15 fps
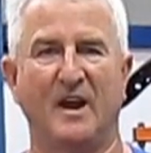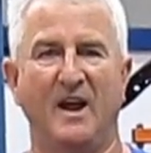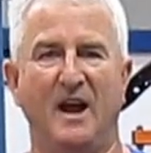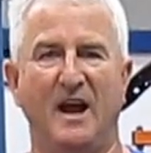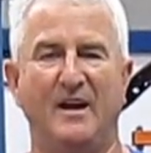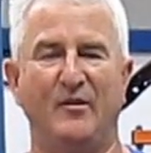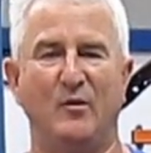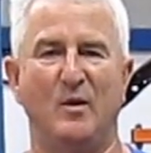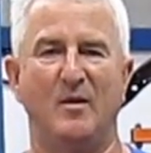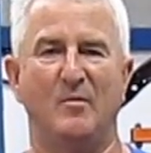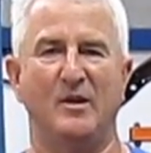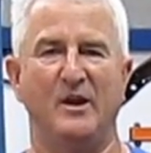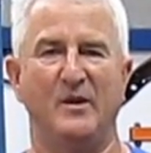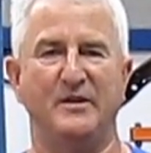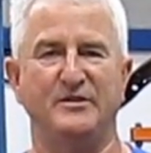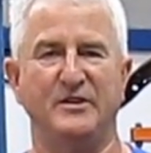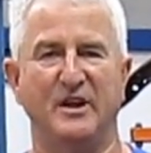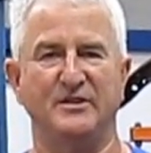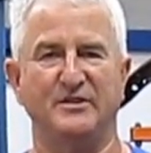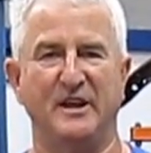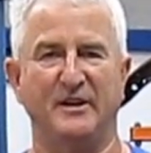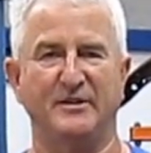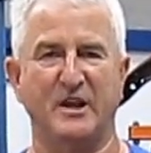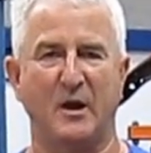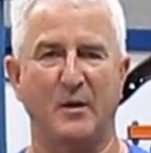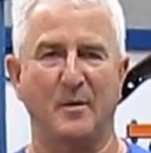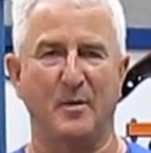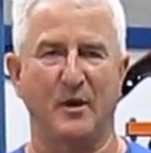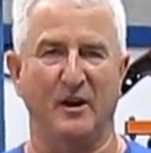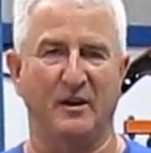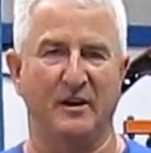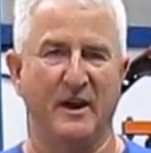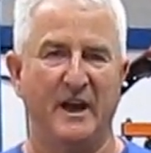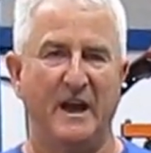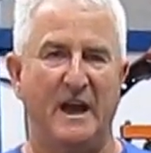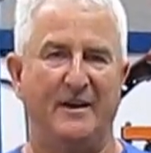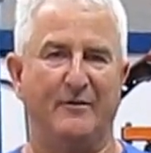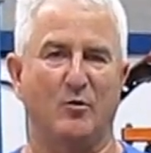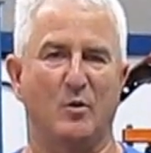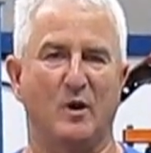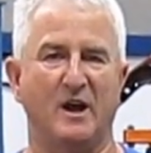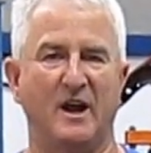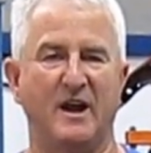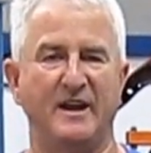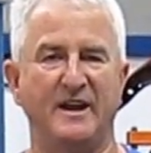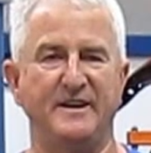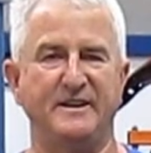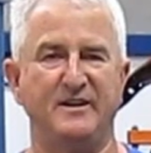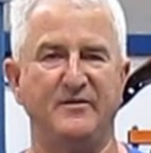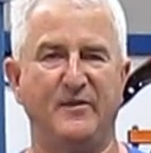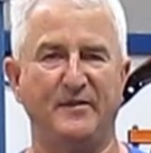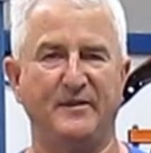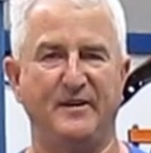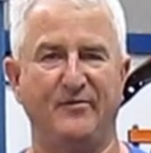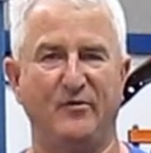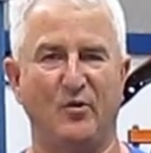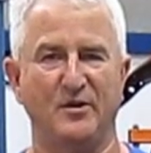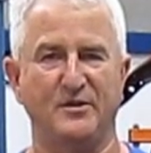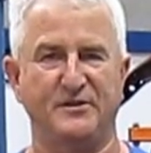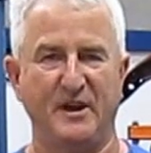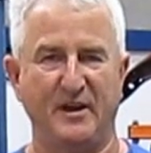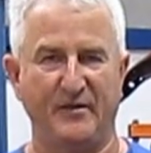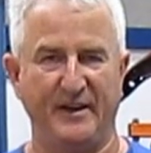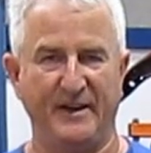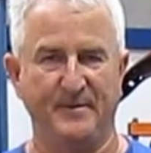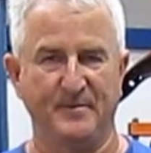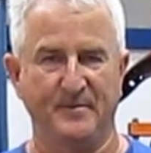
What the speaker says: Hi everyone, we're here at John Sadler's Auto Repair, and we're working on a 1954 Chevy,